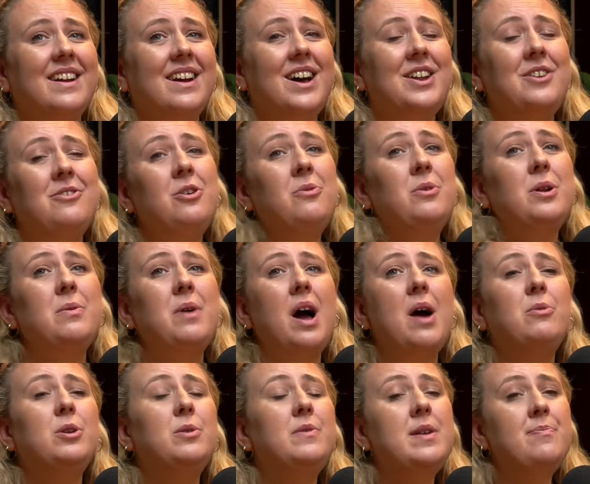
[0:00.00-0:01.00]
I don't know what I, I
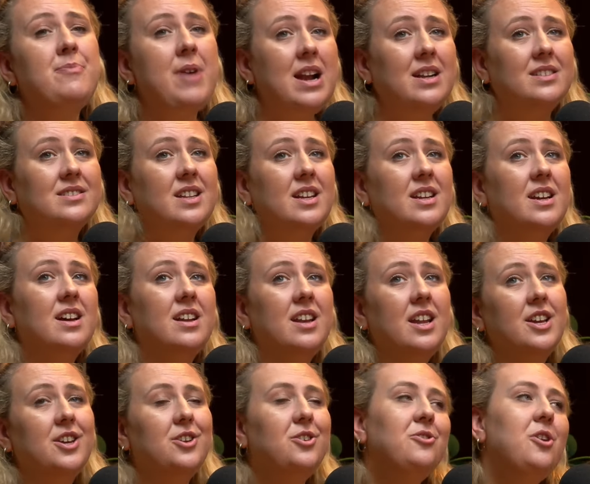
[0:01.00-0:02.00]
want to rebrand as like a
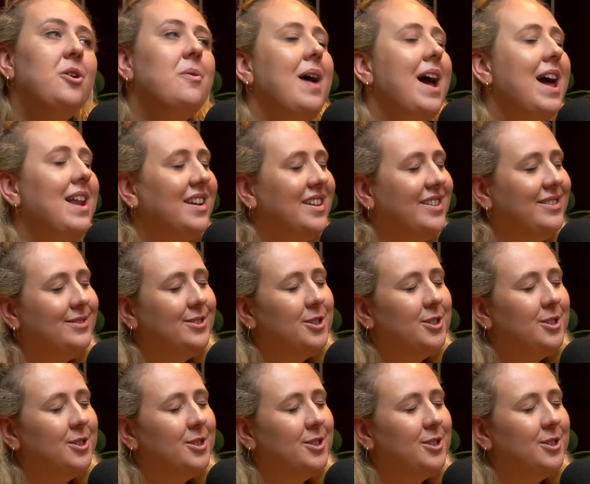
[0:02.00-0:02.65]
like you know Helen,